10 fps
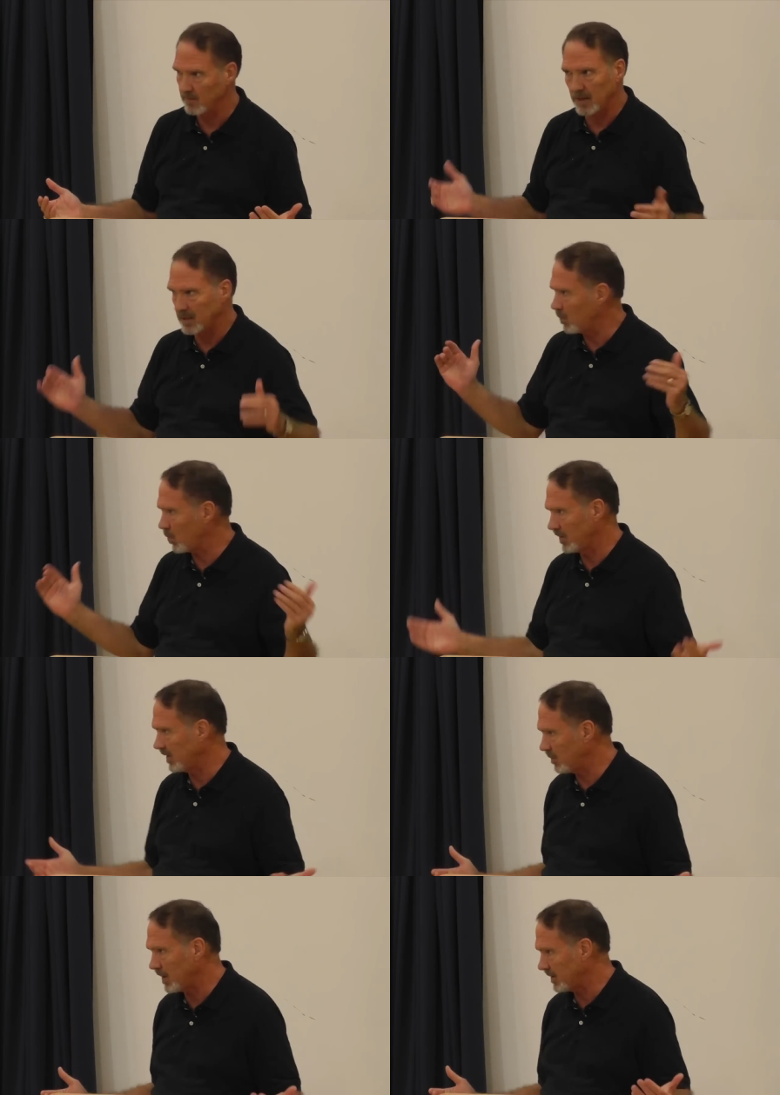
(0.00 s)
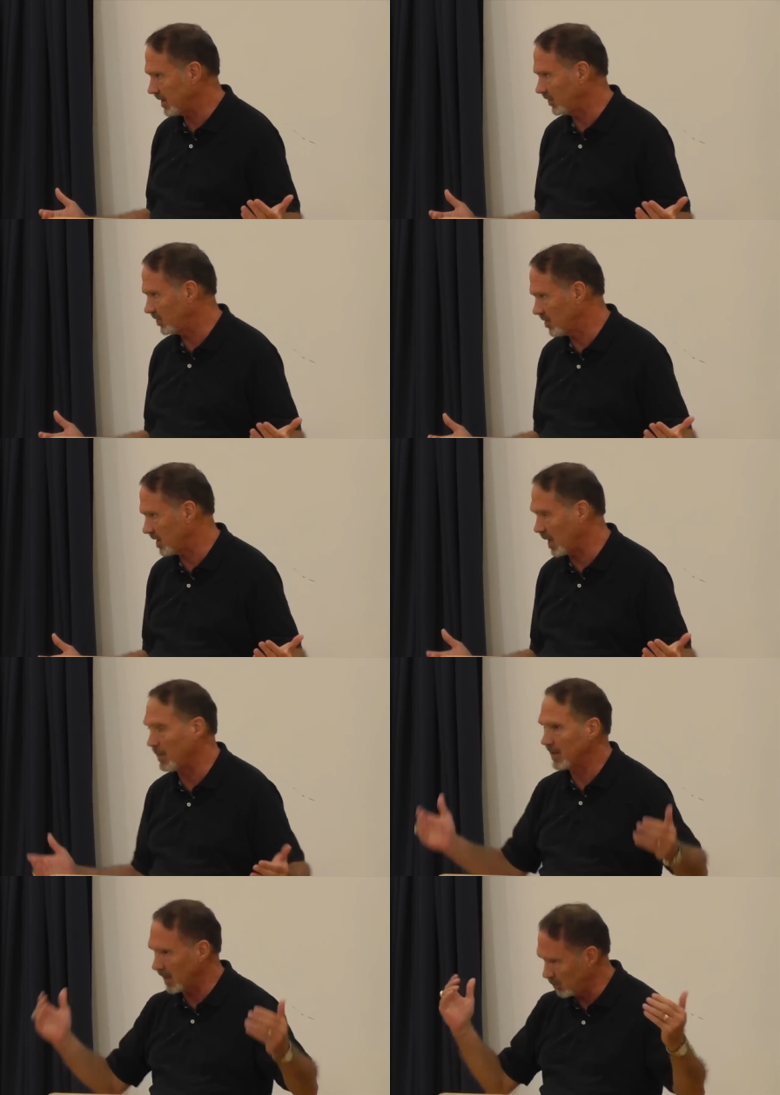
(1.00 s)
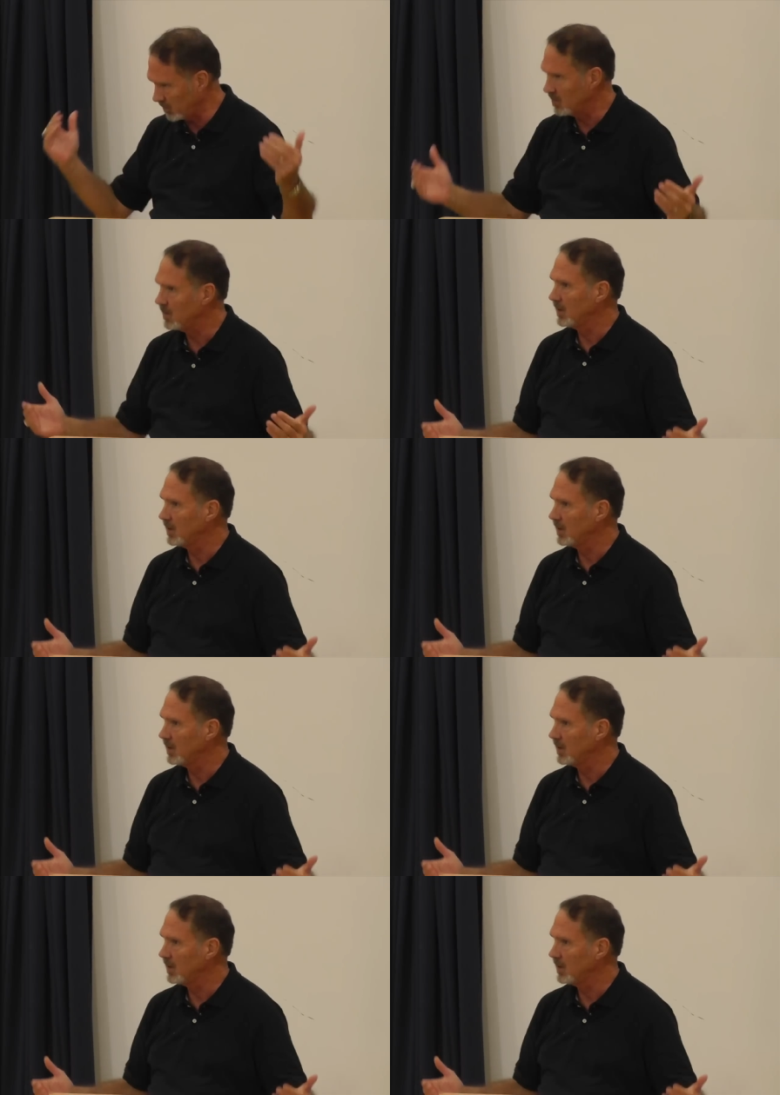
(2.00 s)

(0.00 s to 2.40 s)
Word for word: not any more than anybody else, okay? I mean, I would...